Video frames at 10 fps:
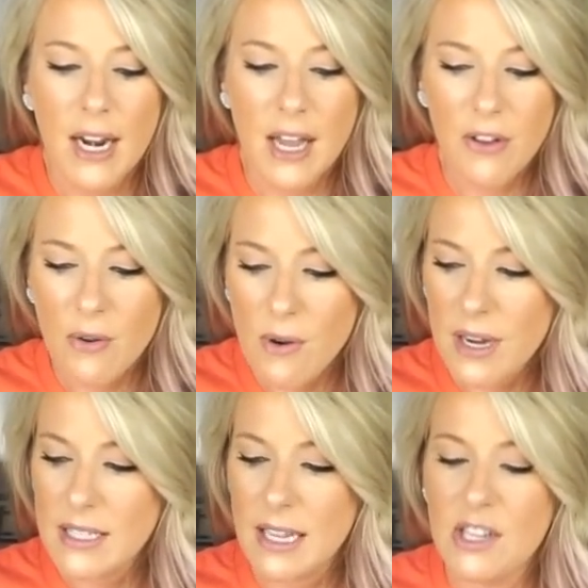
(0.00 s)
Another
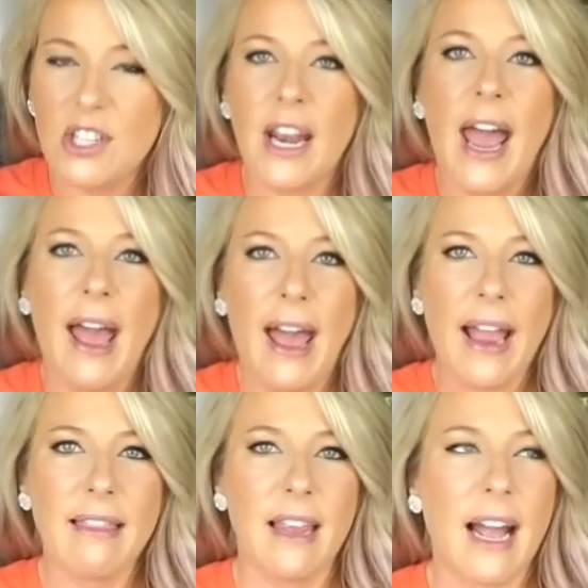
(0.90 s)
organization
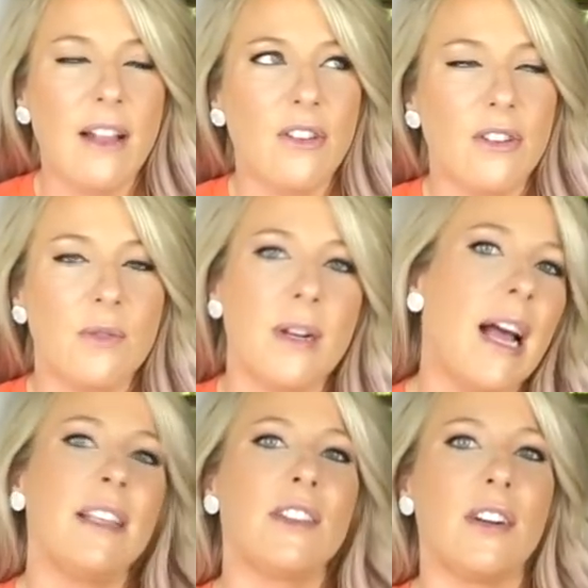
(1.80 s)
hack that I learned
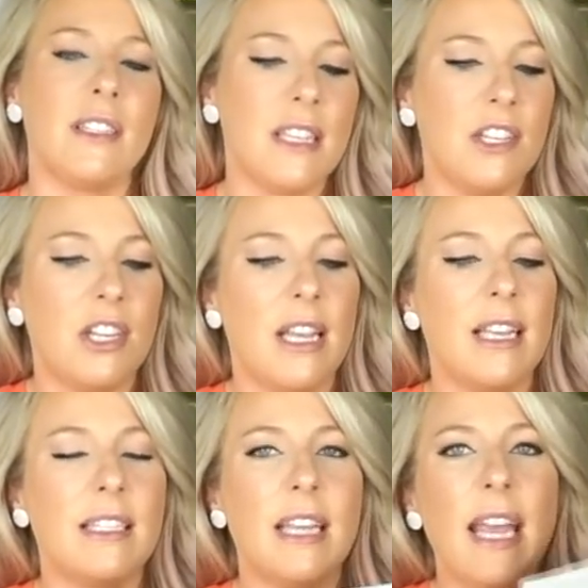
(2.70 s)
when I started
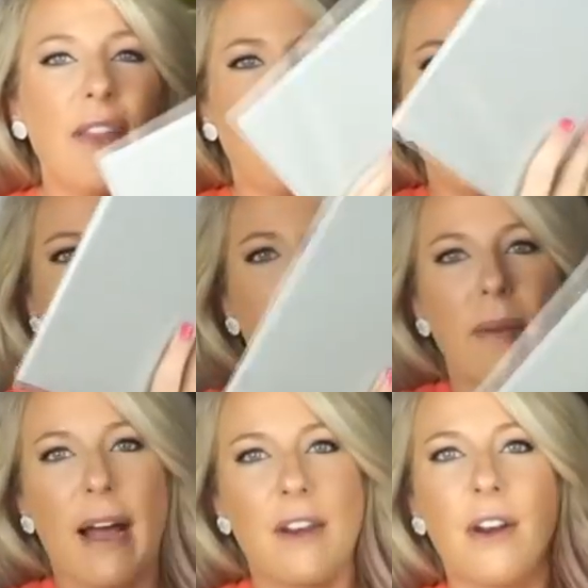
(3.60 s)
teaching is take a
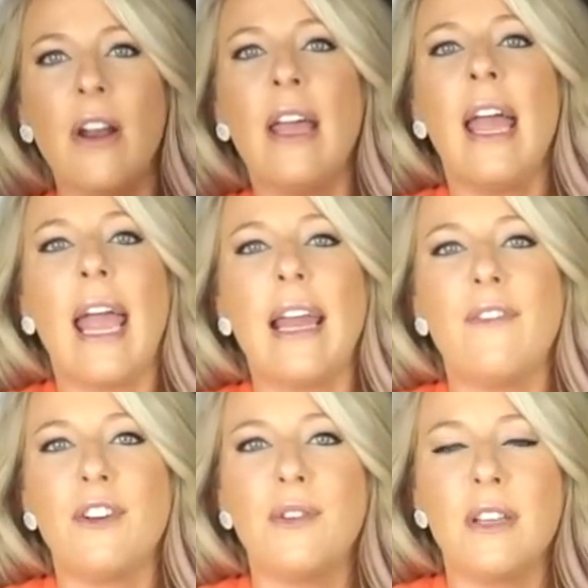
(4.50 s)
3-ring binder,
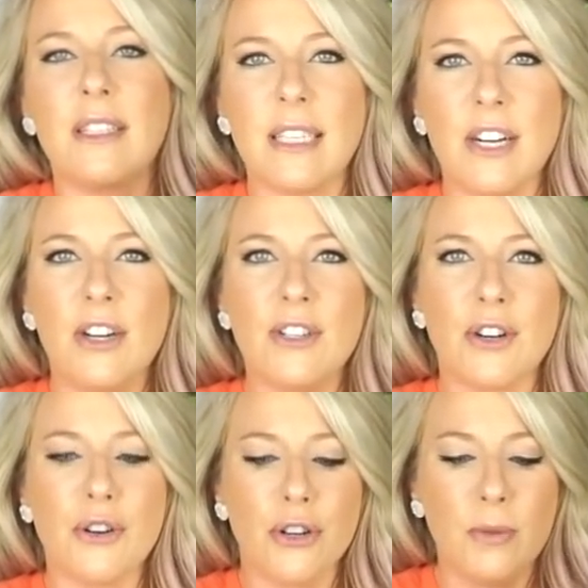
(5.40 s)
and if you're doing
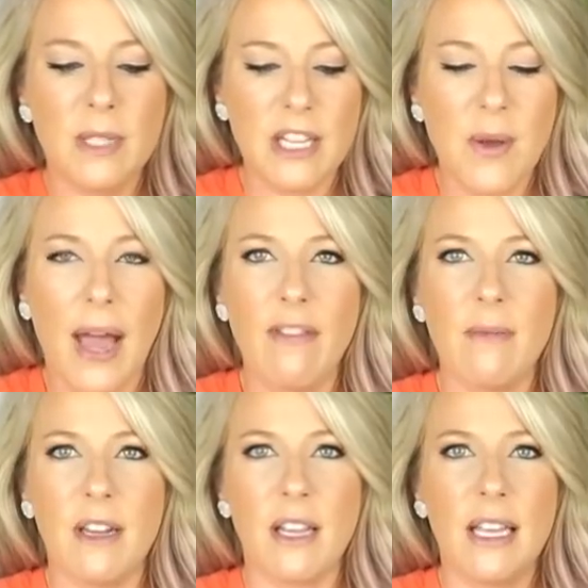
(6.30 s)
centers or groups and you have
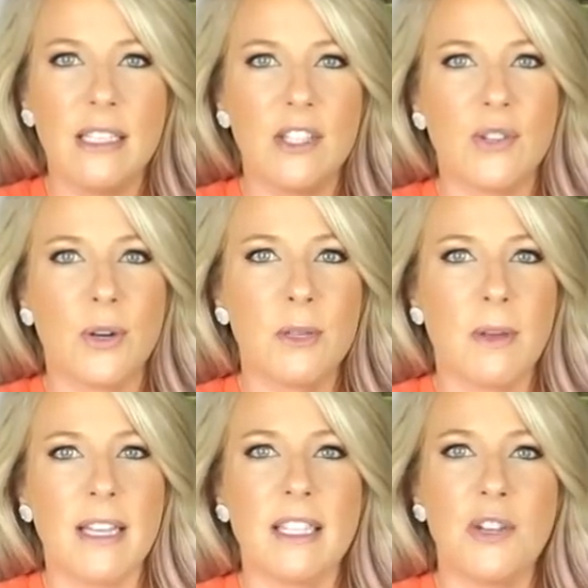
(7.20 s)
them in an easy storage
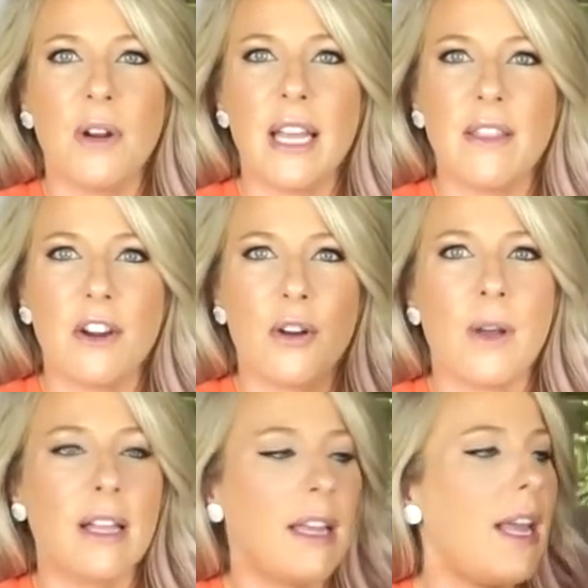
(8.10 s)
place and you want to get there
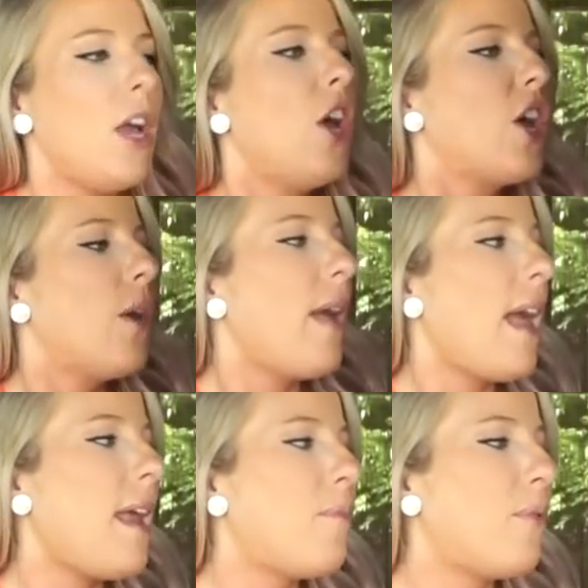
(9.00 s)
quickly, go
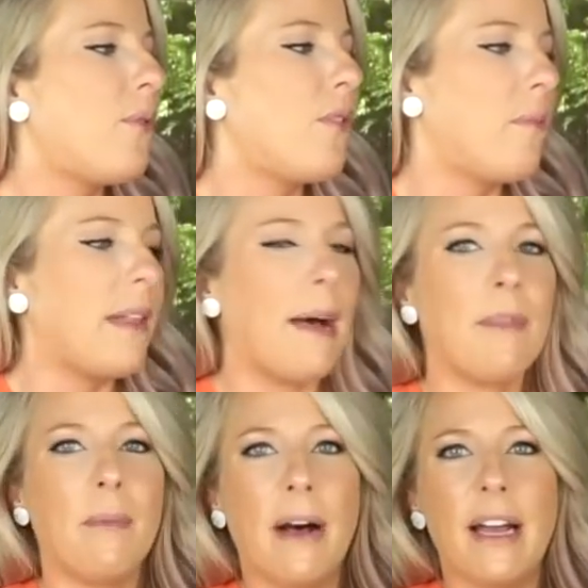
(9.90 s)
ahead and pull the
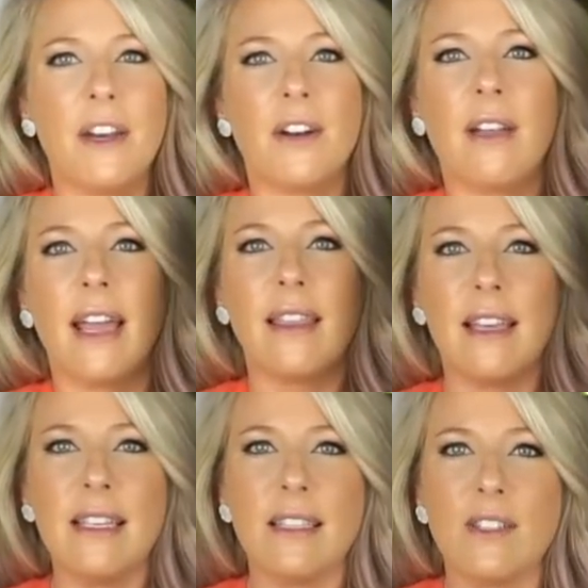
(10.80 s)
binder like
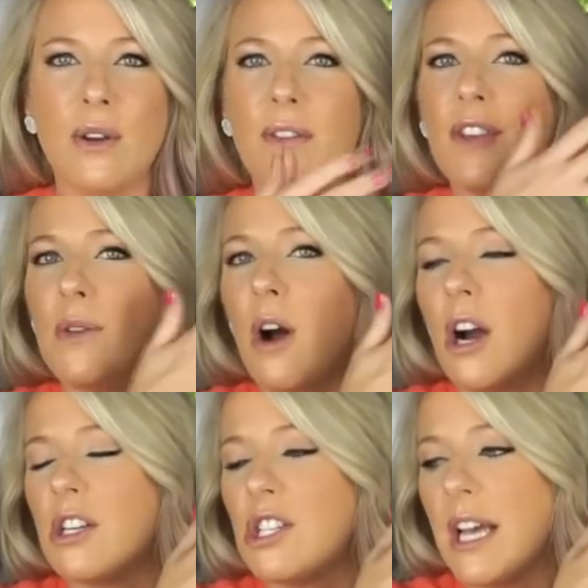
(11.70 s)
this. So if you
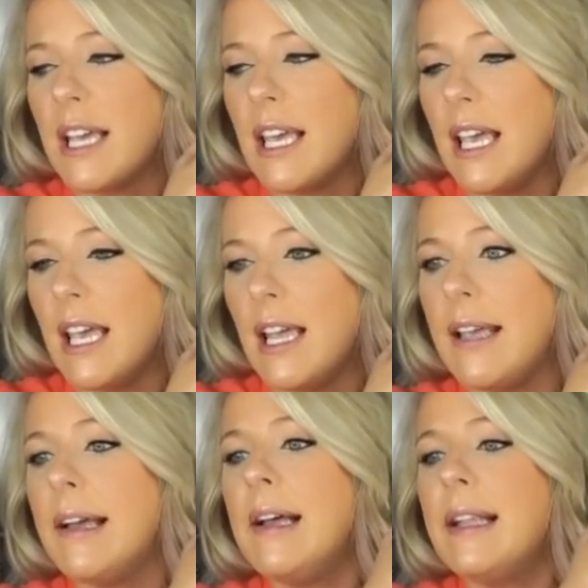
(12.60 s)
are
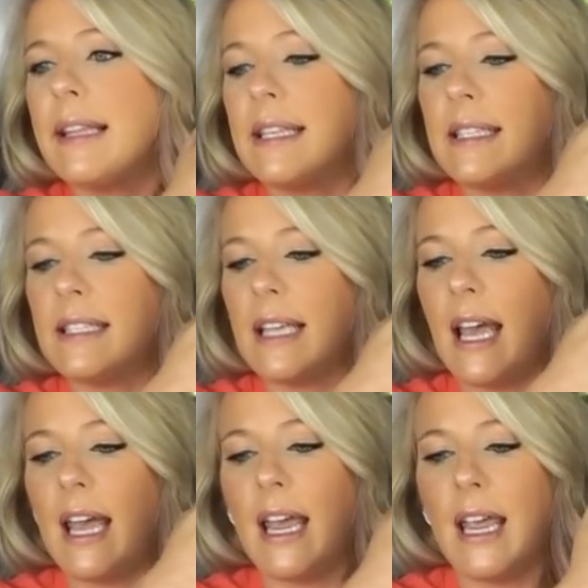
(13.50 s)
checking, let's
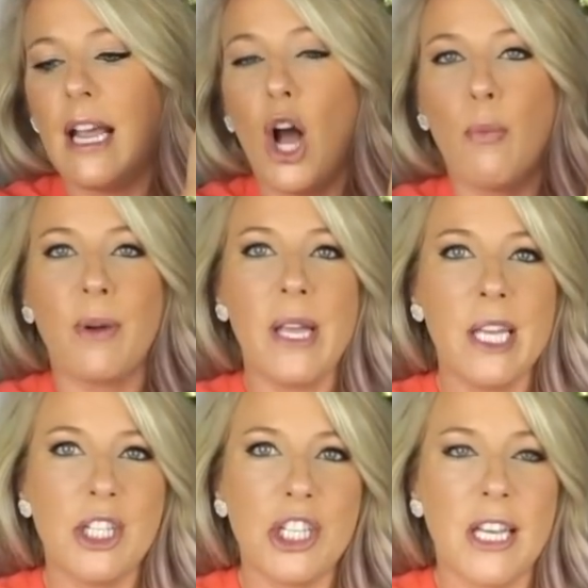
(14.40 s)
say,
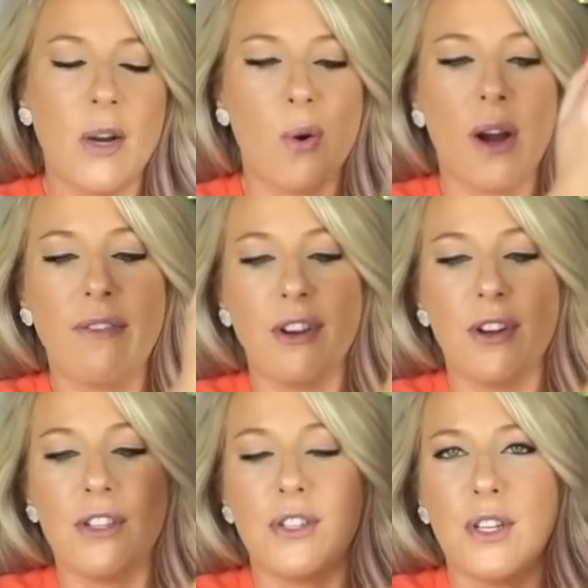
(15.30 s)
comprehension, or if
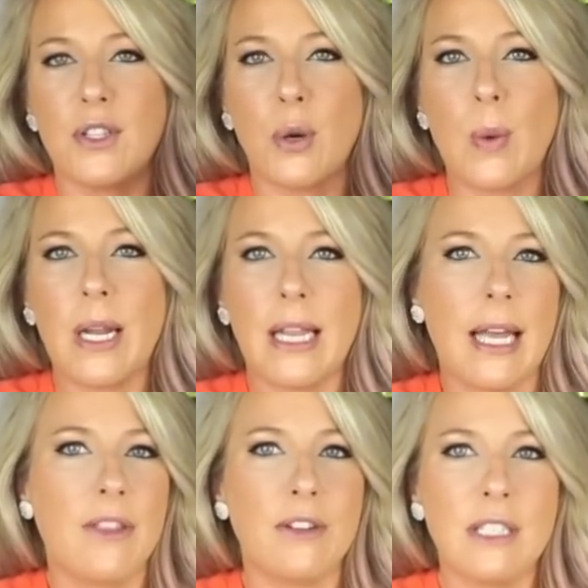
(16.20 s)
your students are
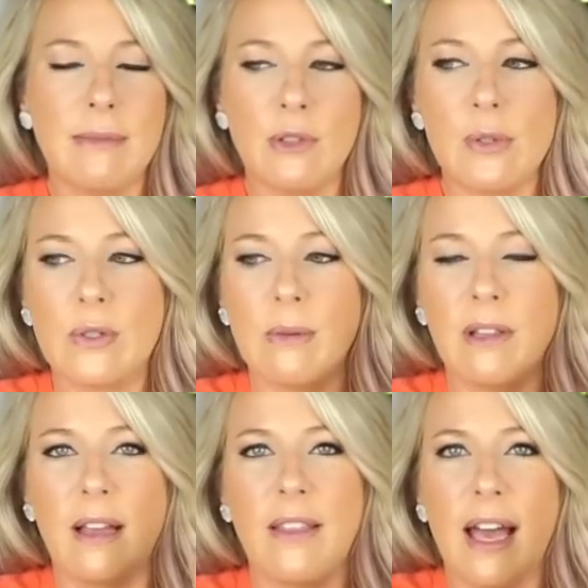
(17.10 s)
reading like their dibbles or
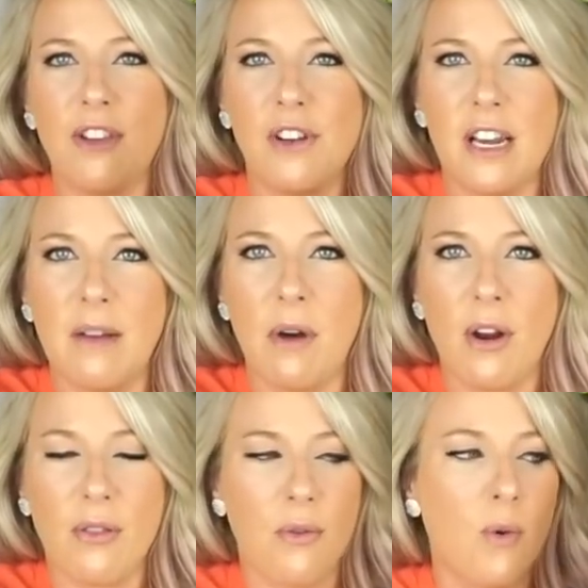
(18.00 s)
something like that and you're needing to
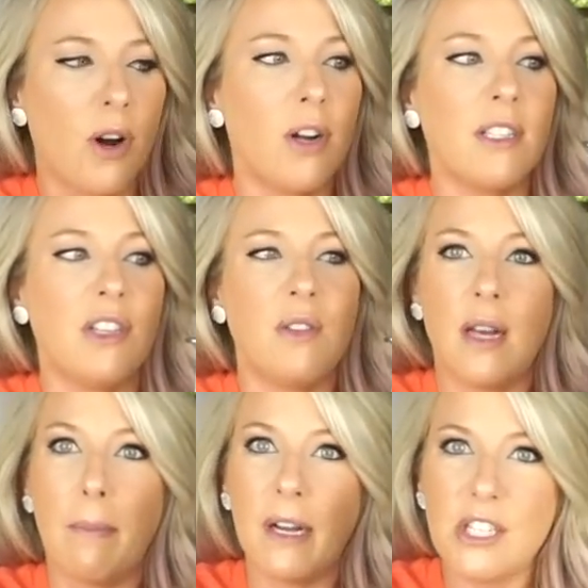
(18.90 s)
mark through words and you
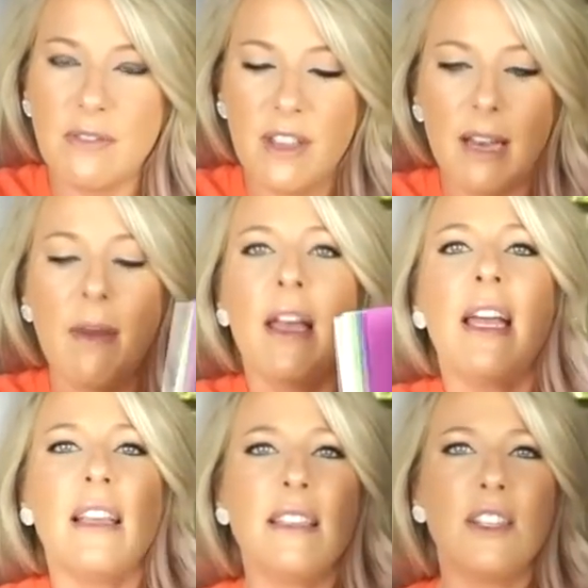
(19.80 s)
need a bunch of them,
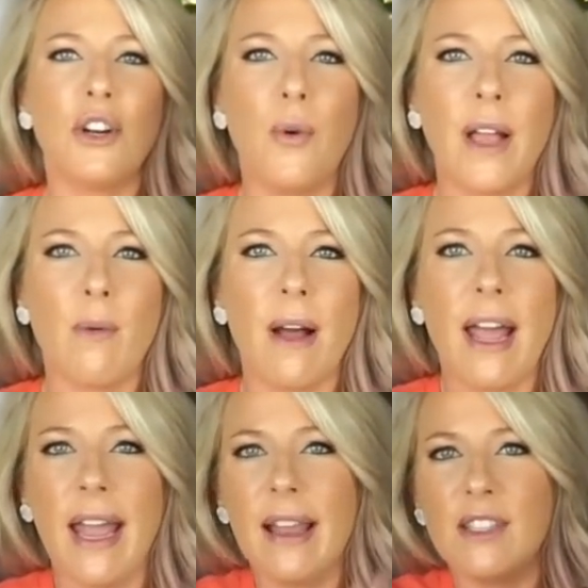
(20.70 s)
this is a quick
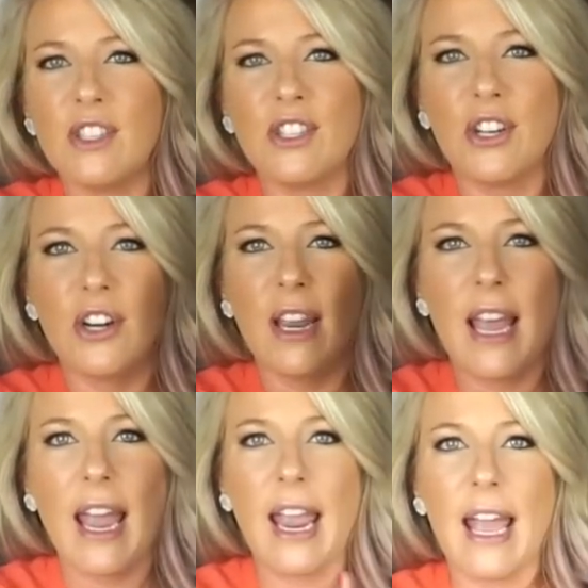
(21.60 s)
way, it's
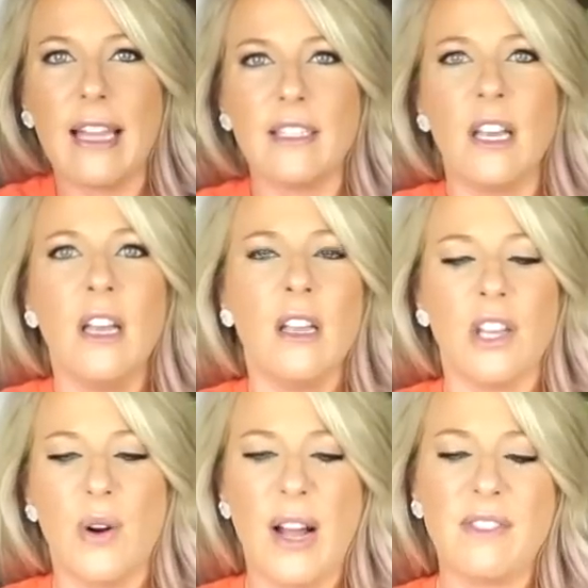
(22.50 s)
sturdy, and
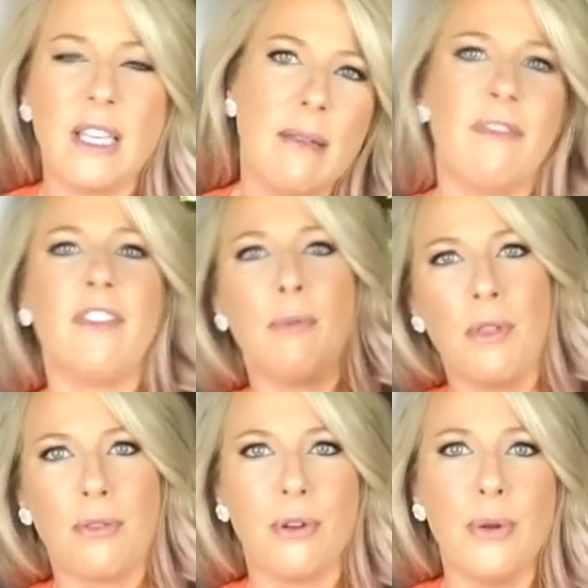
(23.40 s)
you don't have to keep
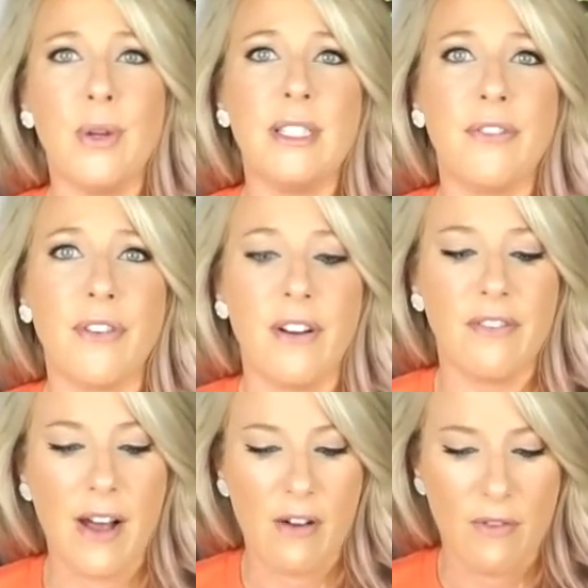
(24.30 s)
flipping through
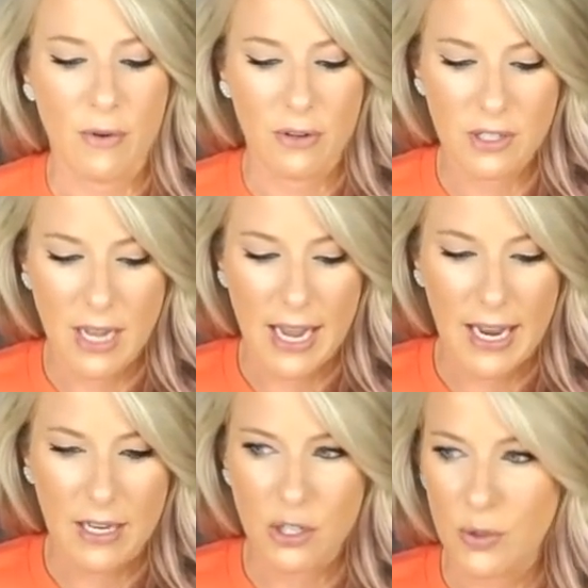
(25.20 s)
different file folders.
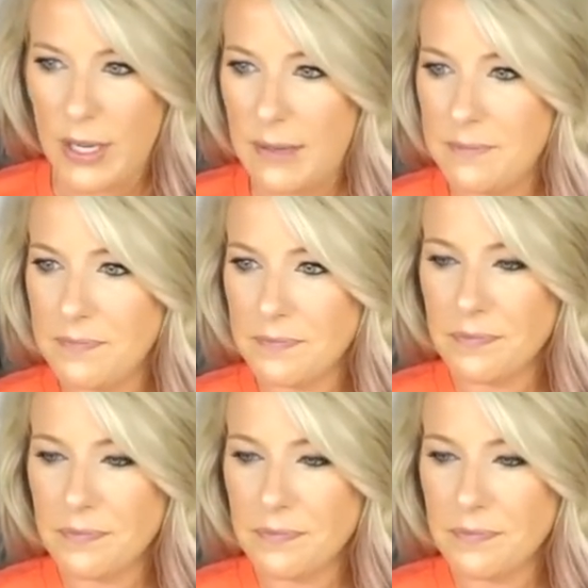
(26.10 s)
I enjoy it.